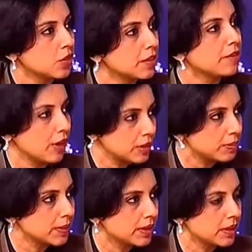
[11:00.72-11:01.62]
that's on the
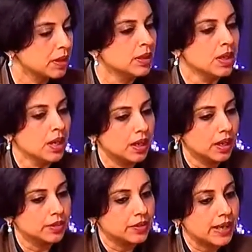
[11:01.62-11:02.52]
front burner
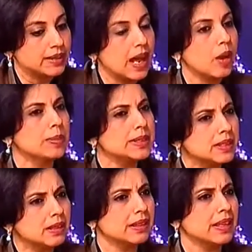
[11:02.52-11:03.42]
right now. But
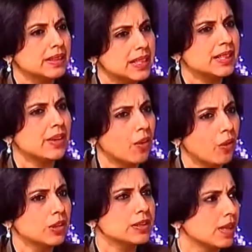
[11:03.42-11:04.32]
certainly these are all...